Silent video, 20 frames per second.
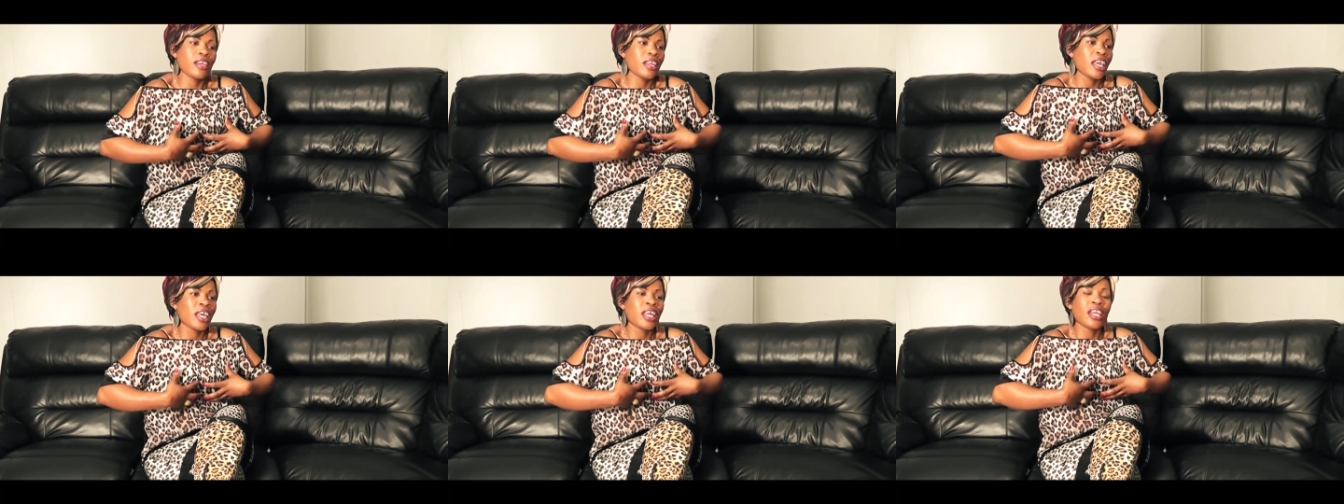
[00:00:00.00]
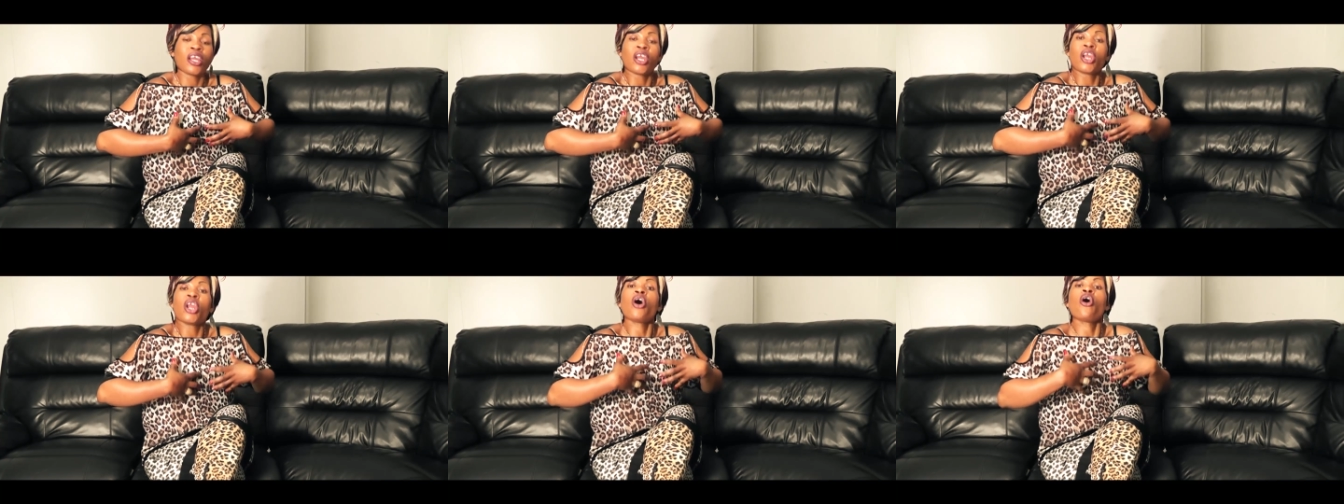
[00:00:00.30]

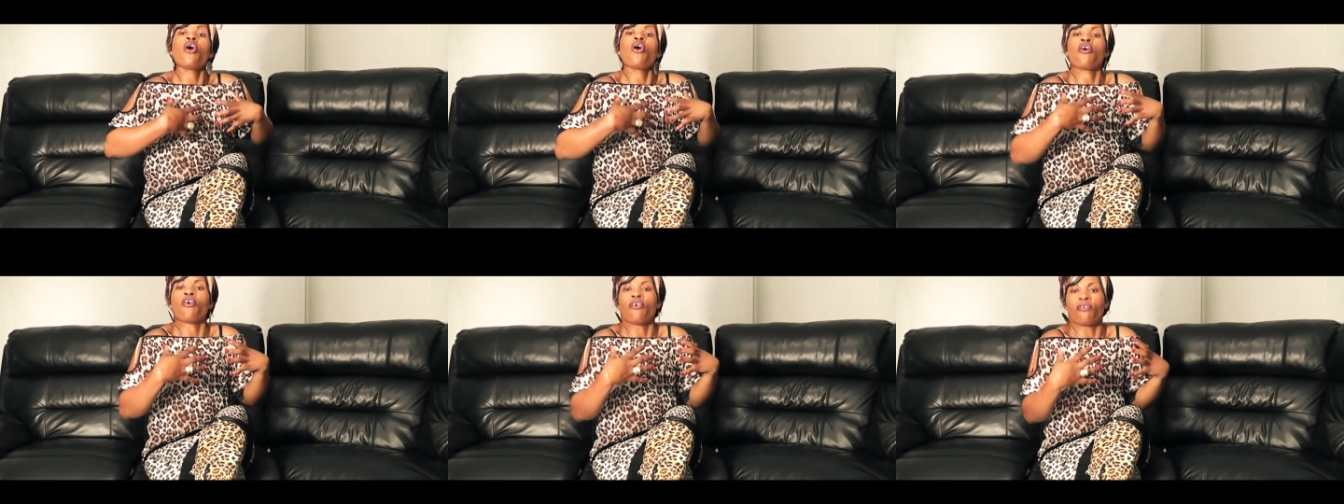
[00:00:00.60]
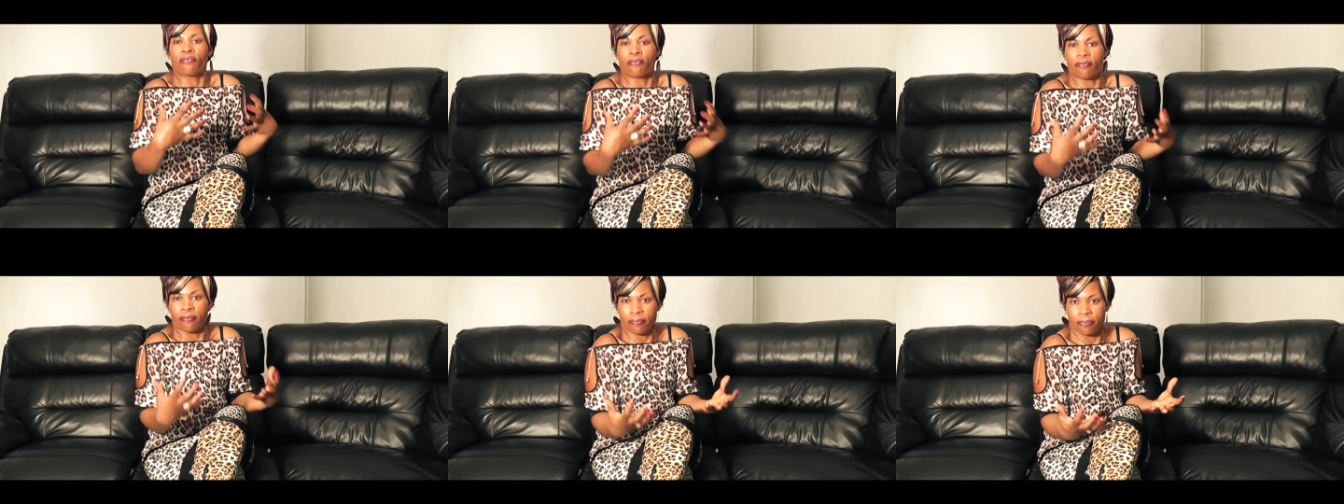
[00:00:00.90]
in
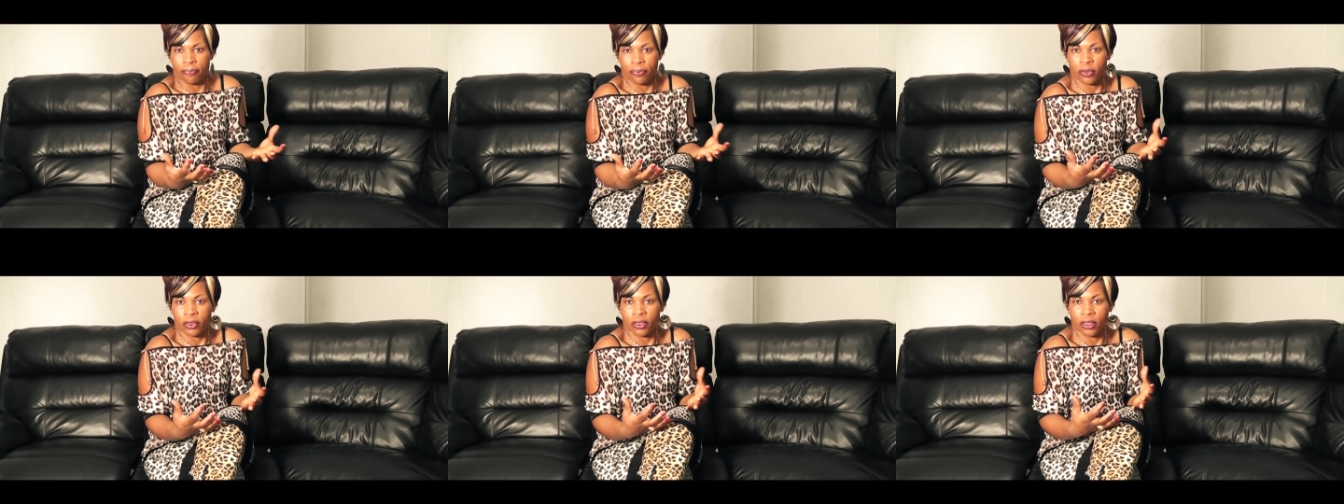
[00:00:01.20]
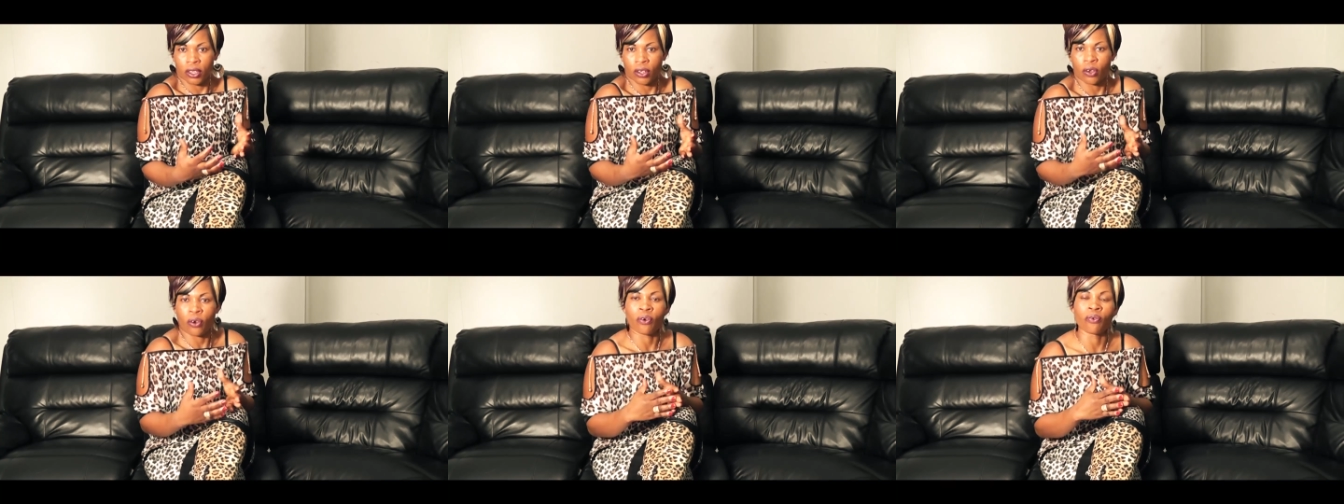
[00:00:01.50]
love
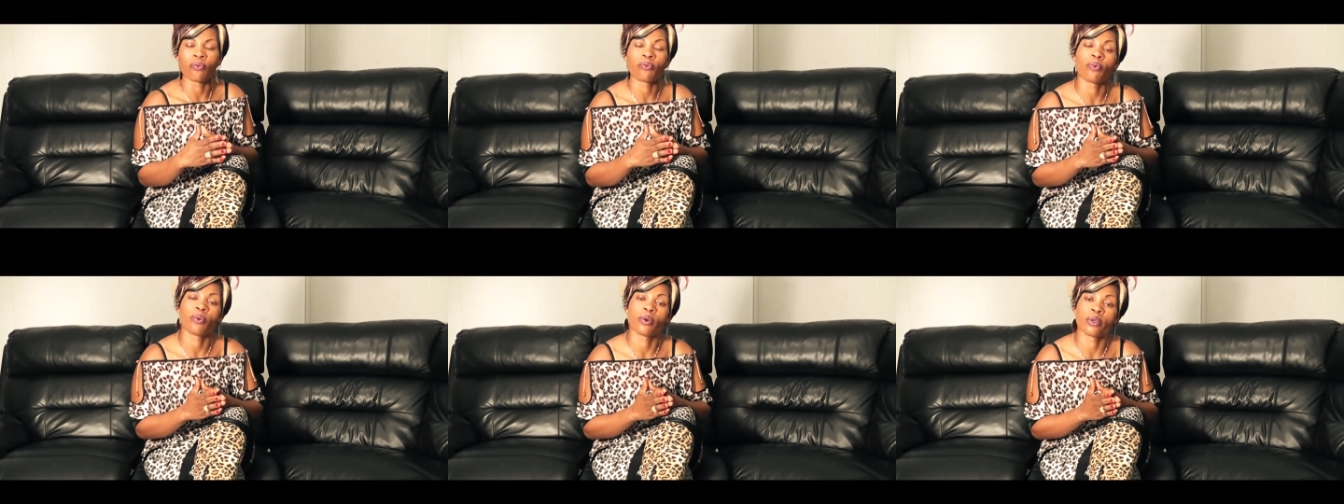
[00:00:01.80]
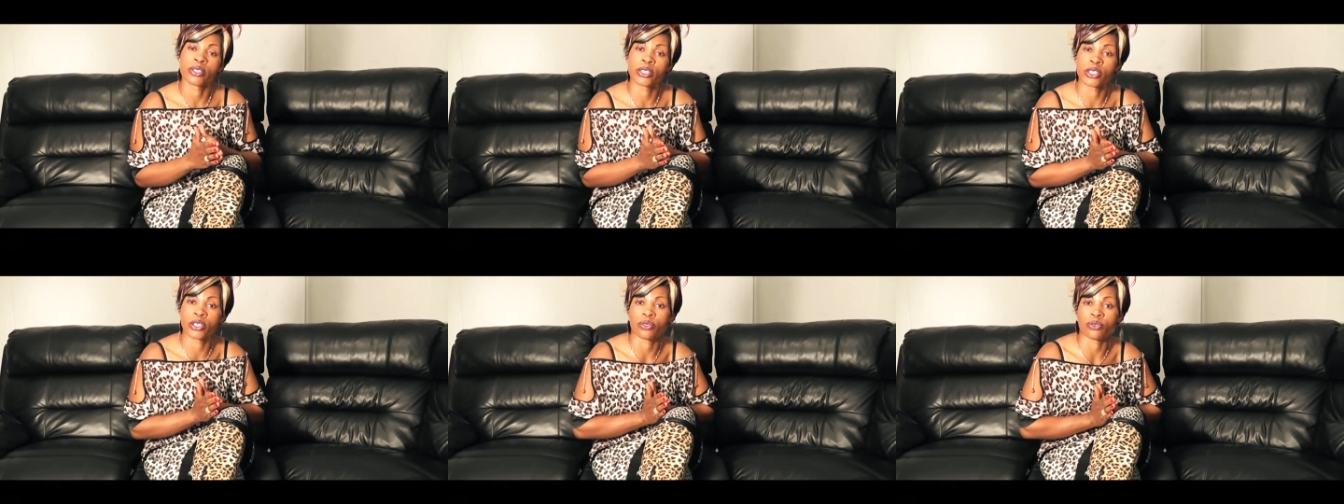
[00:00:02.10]
of
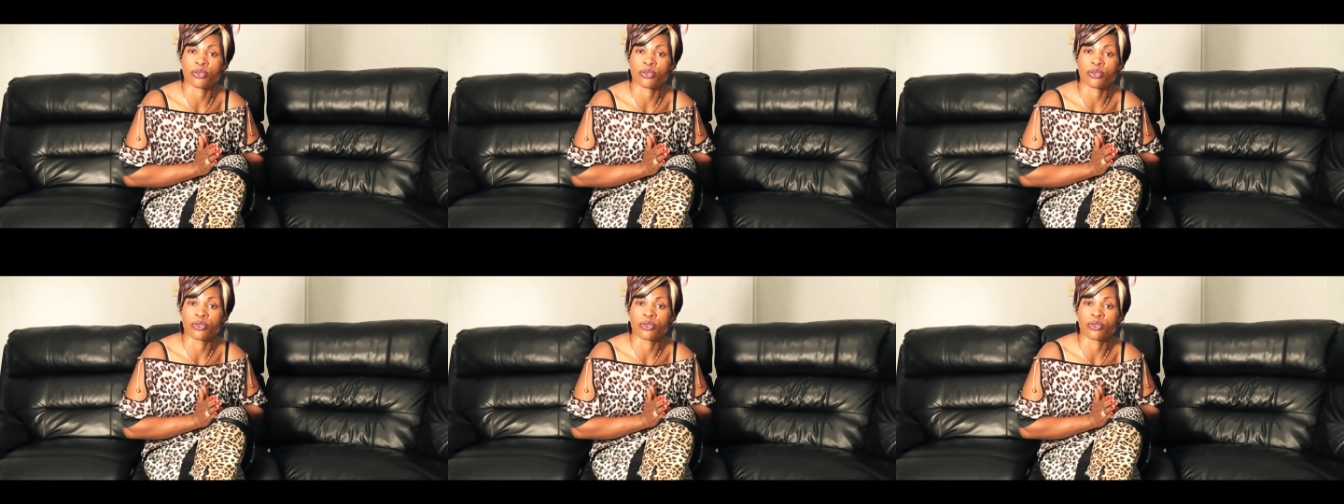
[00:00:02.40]
what